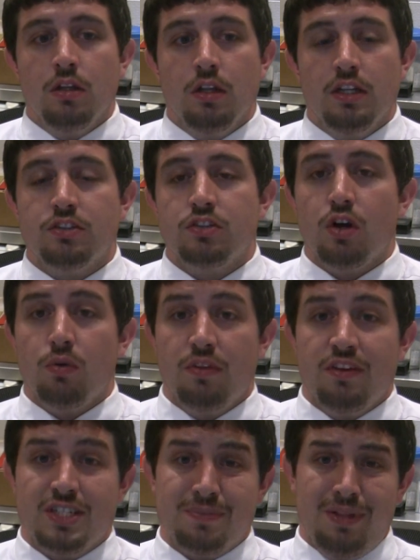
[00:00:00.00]
Let's start
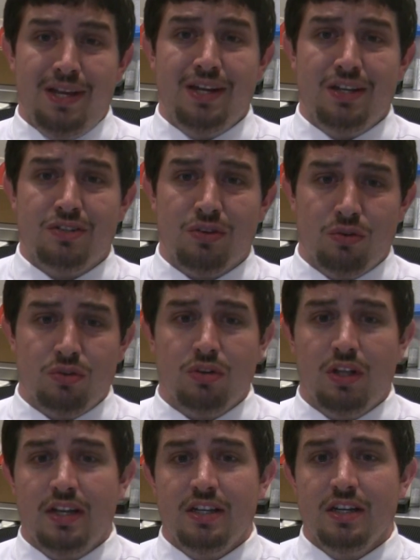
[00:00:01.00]
with explaining
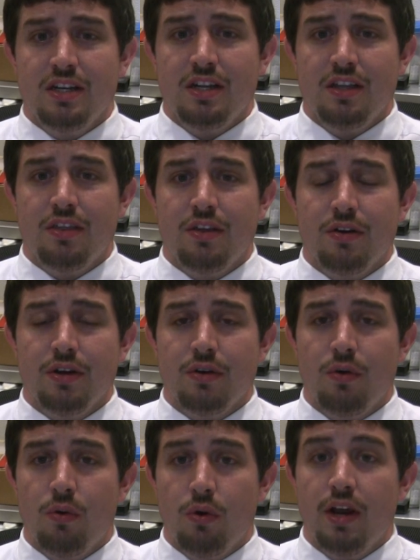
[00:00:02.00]
social identity theory,
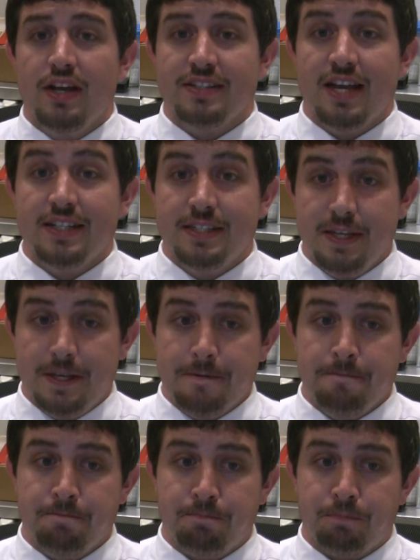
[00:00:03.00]
or SIT.
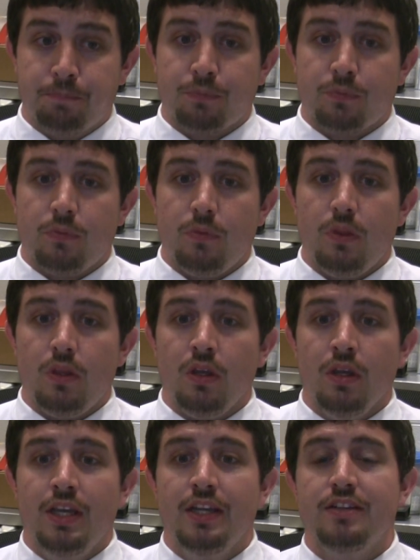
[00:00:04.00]

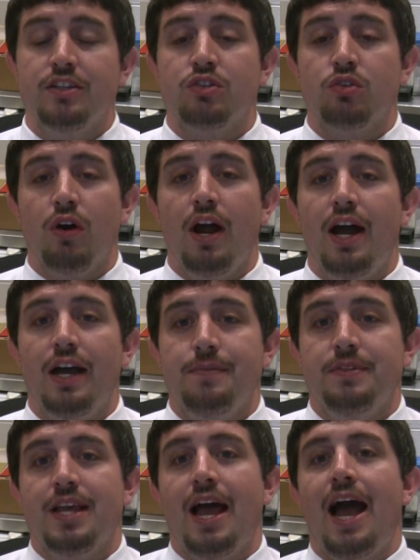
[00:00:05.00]
It
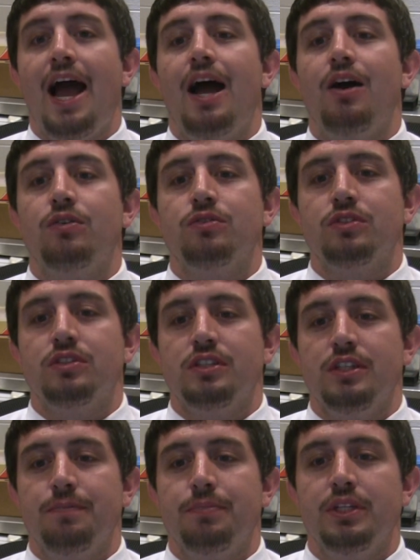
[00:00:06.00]
describes how
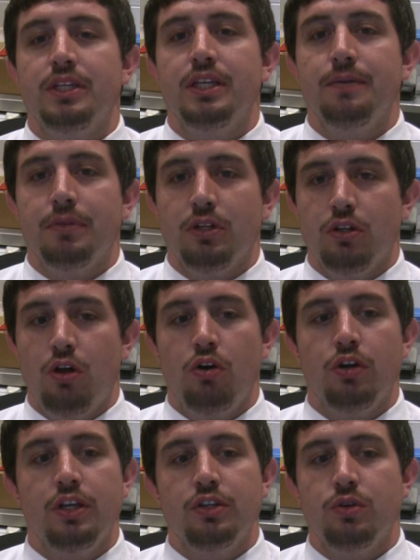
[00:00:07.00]
simply
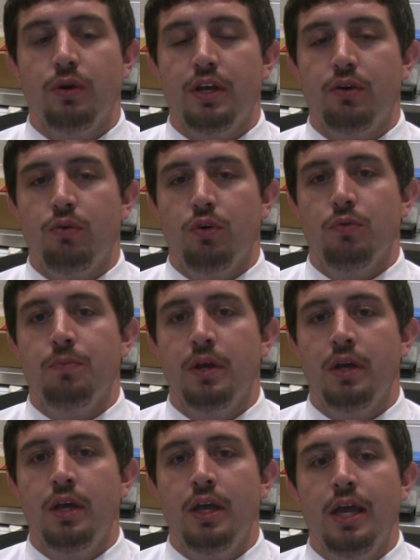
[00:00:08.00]
belonging to a group
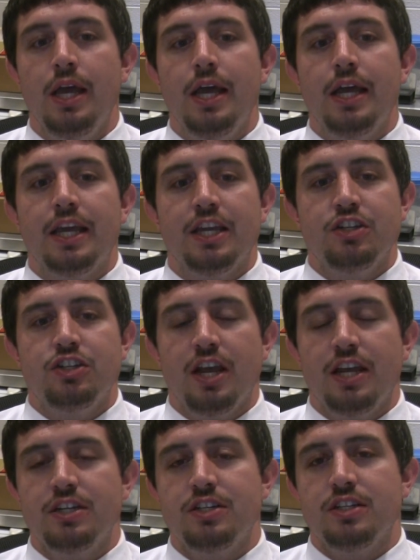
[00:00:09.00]
can
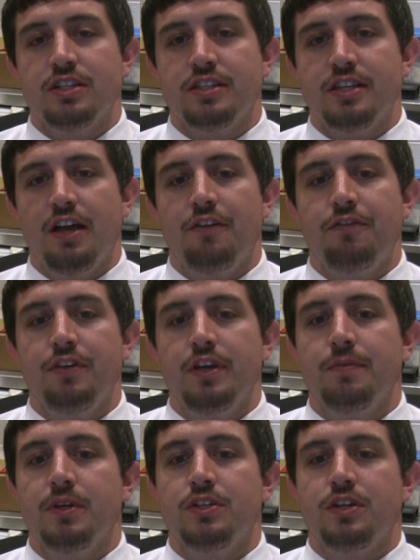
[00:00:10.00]
change the
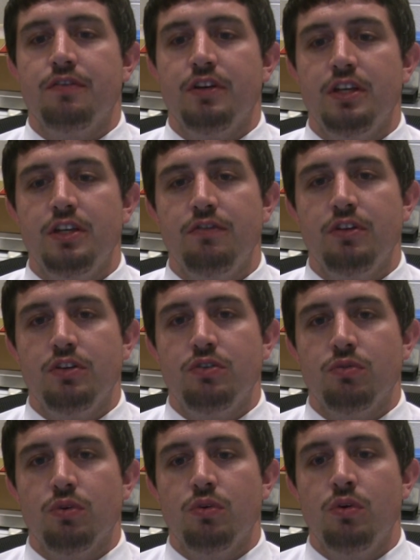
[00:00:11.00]
self-image of an
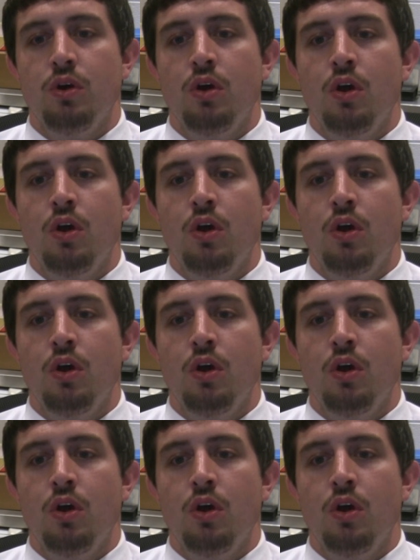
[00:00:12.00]
individual